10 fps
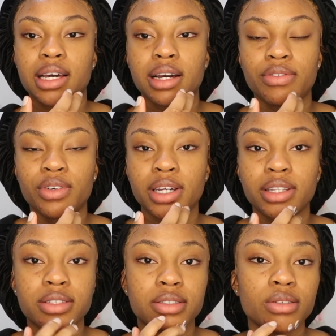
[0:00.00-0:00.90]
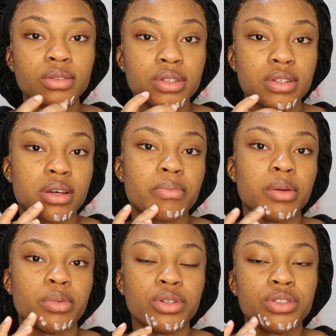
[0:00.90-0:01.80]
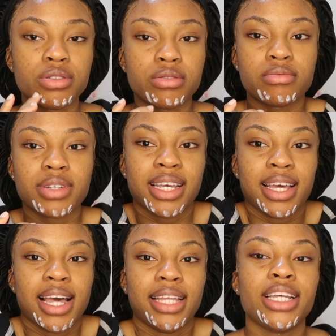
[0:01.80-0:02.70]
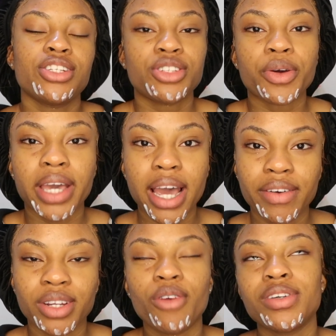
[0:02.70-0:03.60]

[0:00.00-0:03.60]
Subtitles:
like I feel like there's also some people who they just don't care in it.